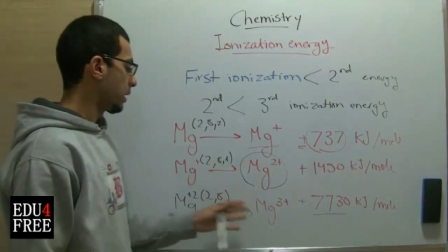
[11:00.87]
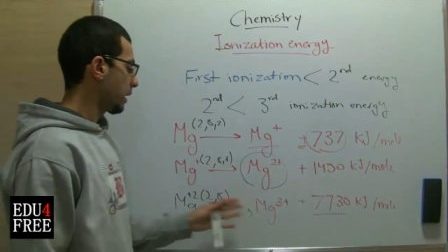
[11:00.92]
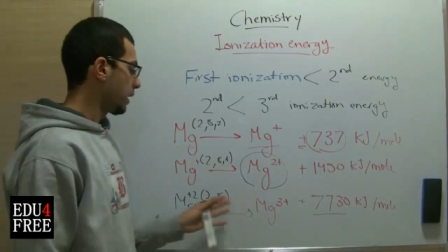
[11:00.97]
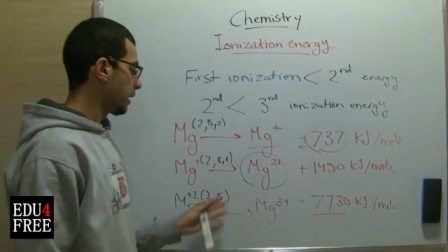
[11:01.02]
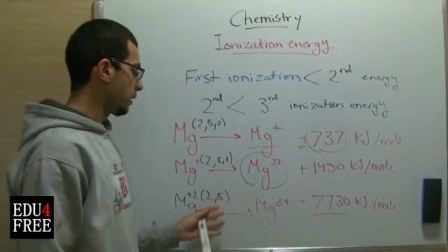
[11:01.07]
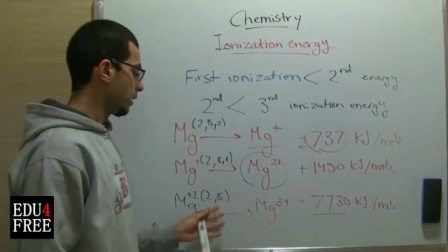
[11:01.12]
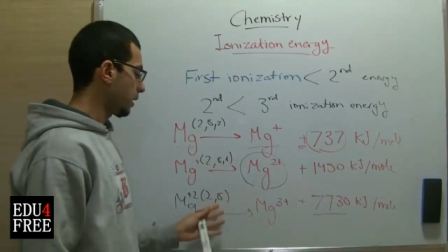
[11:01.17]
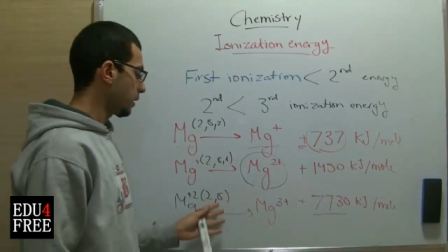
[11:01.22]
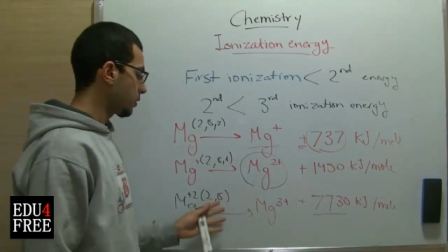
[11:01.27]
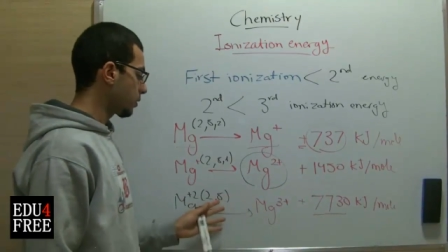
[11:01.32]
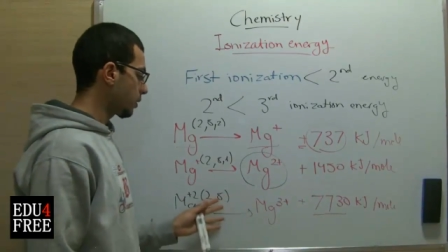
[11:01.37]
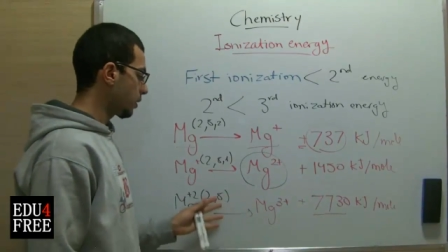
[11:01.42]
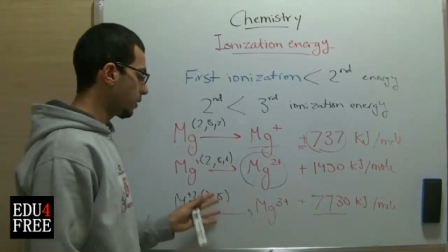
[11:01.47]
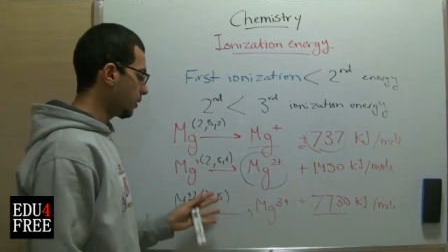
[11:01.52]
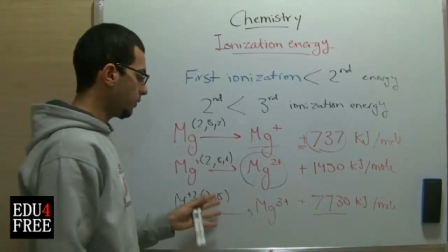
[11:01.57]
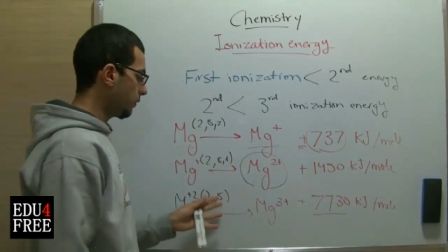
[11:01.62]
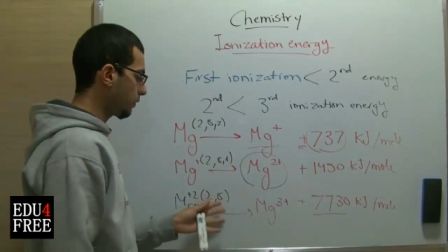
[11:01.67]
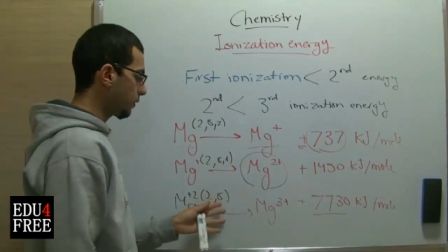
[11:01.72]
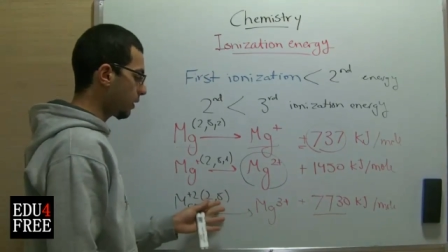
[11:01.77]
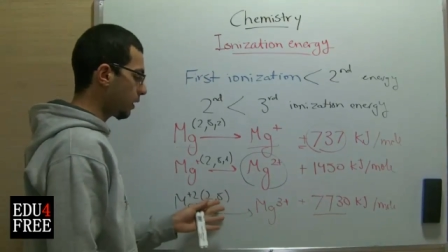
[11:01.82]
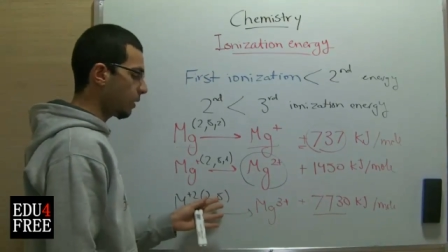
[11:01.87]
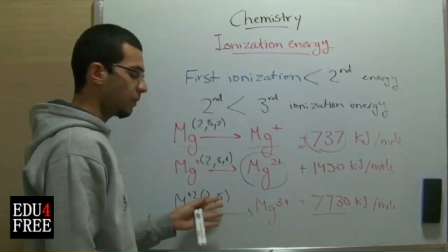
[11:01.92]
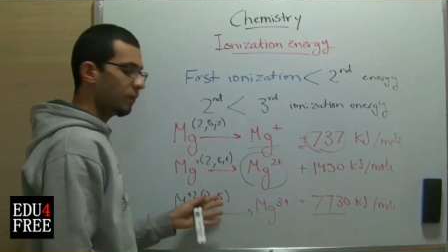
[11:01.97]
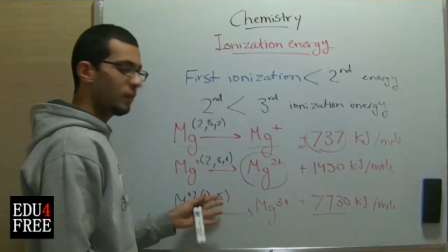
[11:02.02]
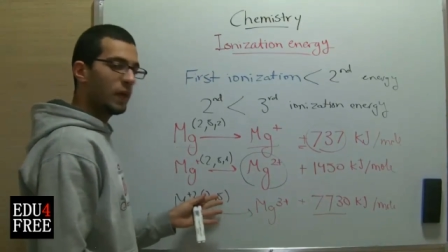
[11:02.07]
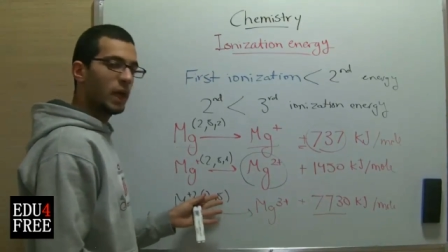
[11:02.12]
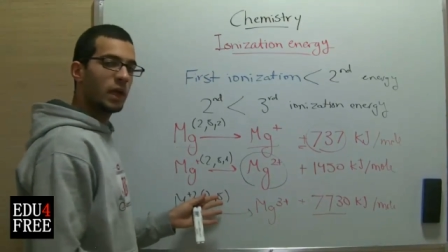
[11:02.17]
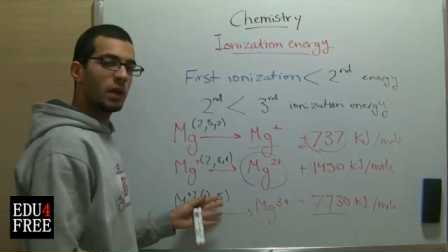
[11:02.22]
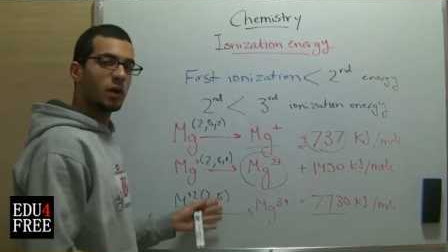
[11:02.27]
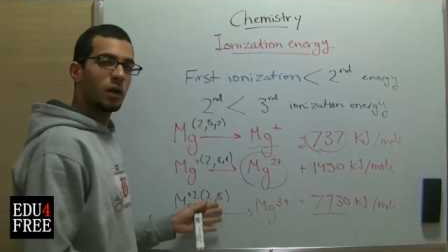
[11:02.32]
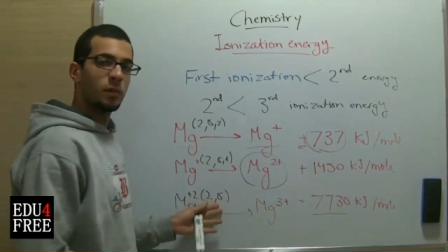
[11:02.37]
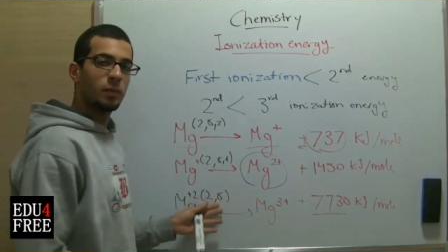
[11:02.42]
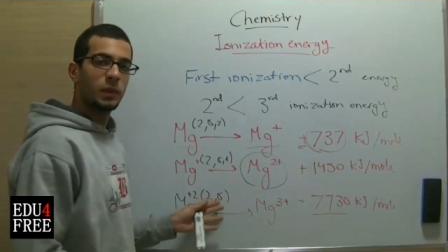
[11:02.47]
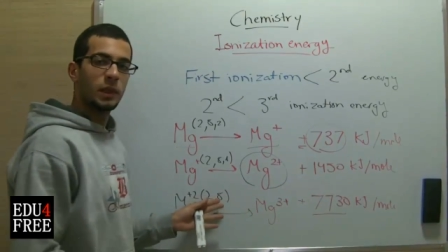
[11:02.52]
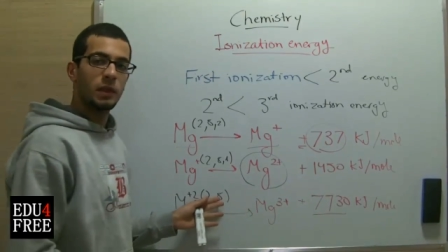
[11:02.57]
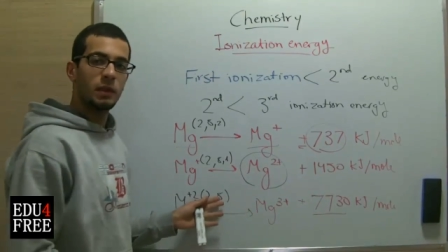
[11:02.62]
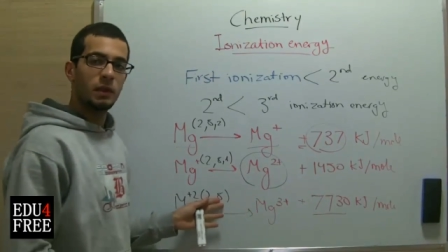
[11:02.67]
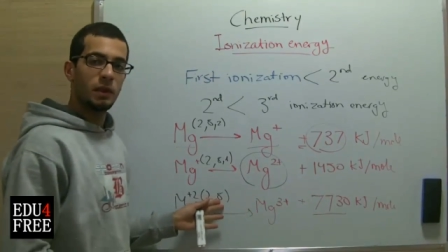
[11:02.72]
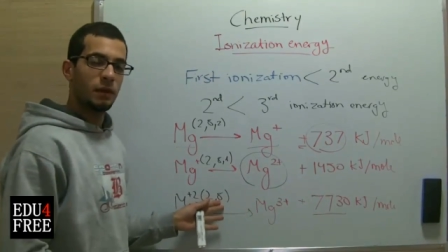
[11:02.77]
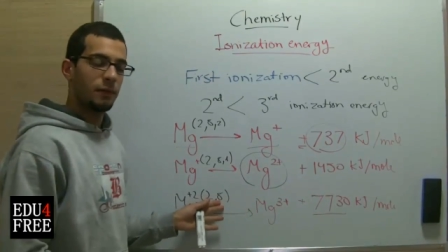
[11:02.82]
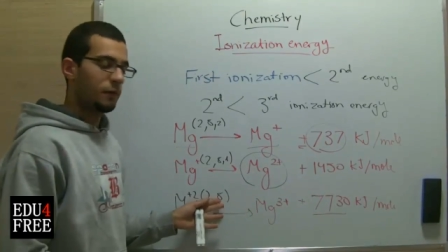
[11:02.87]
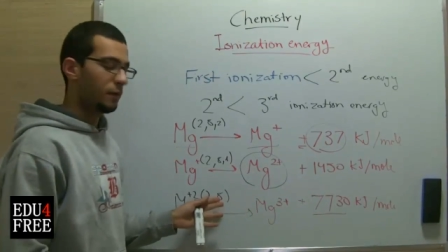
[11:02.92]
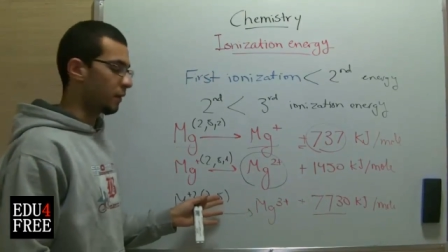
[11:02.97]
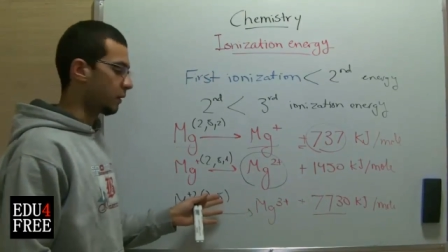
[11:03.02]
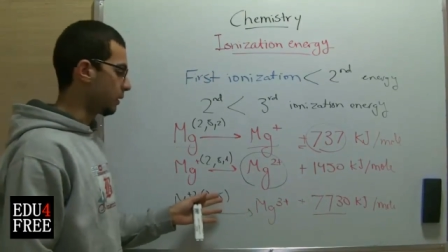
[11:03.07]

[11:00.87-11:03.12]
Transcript: took an electron from a completely